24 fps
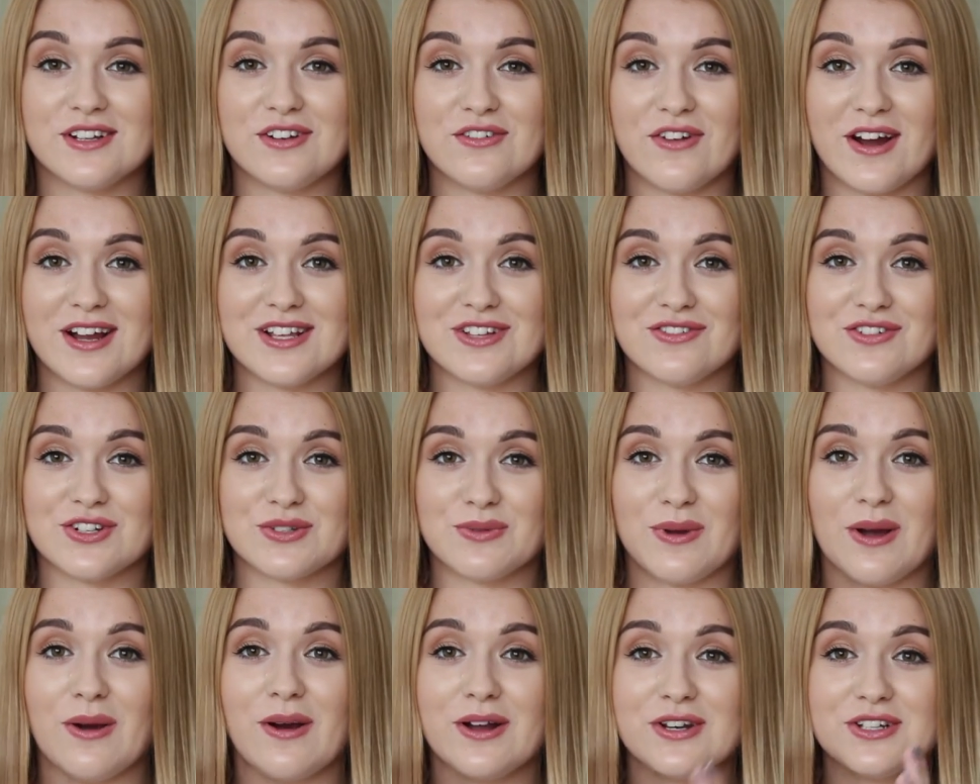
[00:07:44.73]
an eraser
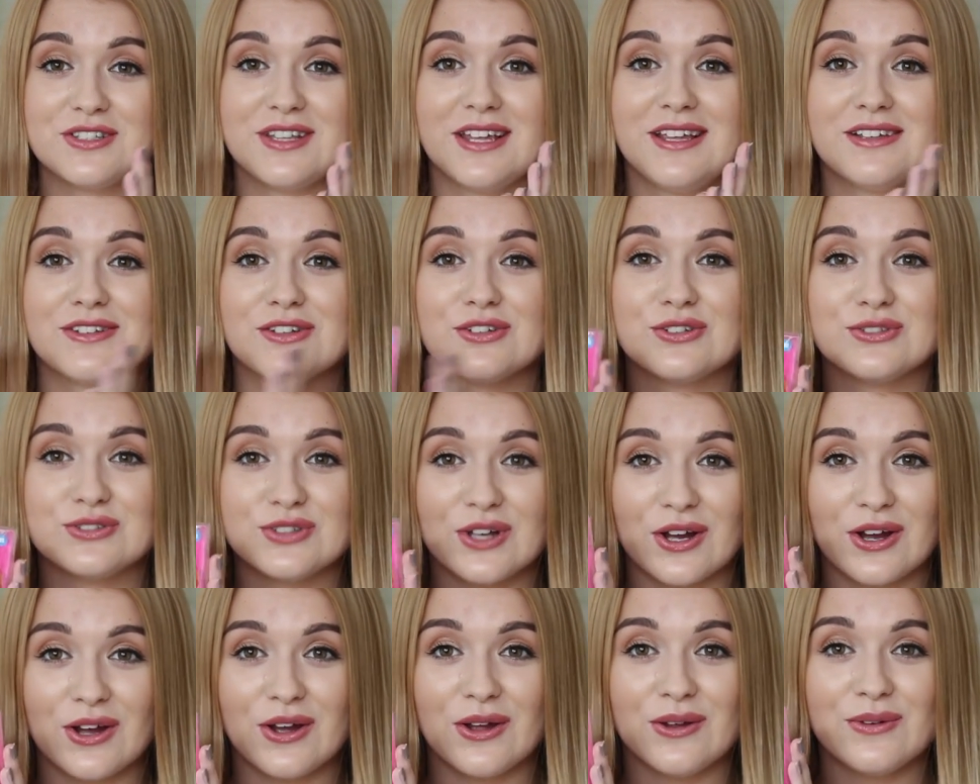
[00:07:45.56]
as well. I just think these are
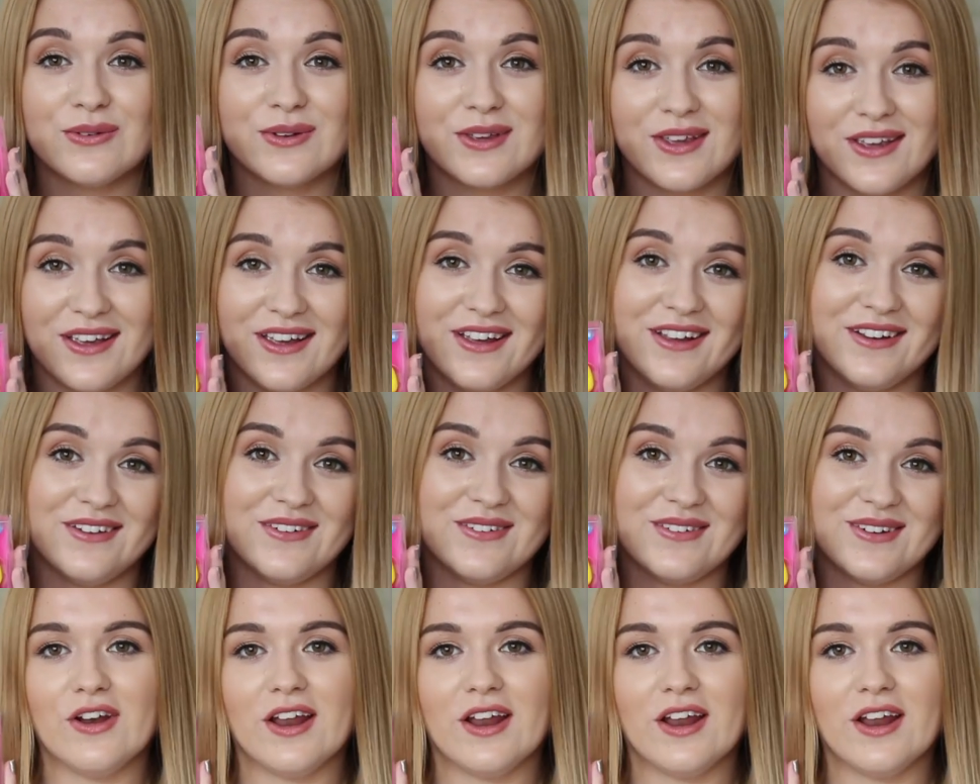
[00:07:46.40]
so cute.